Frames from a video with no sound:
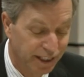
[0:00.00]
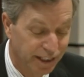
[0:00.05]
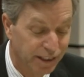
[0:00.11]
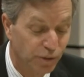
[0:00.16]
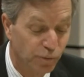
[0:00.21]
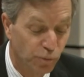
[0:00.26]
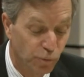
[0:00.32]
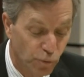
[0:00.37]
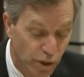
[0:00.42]

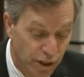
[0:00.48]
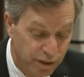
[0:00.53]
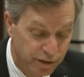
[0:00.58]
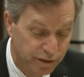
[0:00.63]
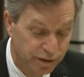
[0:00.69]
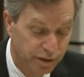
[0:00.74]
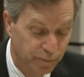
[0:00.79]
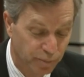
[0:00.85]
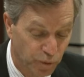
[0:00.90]
and it
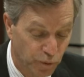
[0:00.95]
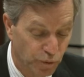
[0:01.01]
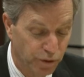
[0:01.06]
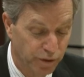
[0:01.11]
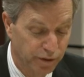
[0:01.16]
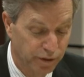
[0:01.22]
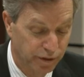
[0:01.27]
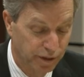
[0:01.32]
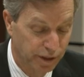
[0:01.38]
was
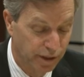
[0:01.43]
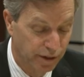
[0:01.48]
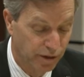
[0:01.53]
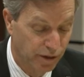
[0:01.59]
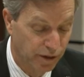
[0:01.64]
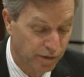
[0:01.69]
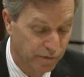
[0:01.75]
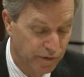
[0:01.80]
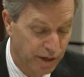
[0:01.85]
important in
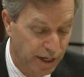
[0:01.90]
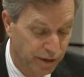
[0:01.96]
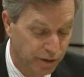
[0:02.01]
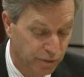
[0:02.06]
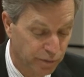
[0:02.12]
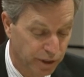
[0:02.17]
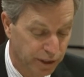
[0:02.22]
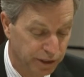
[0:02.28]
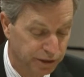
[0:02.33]
our
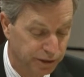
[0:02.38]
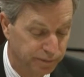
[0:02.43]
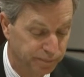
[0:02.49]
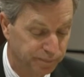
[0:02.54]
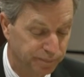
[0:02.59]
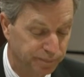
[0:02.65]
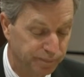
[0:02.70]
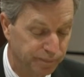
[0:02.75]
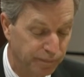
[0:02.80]

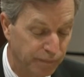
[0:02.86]
evaluation.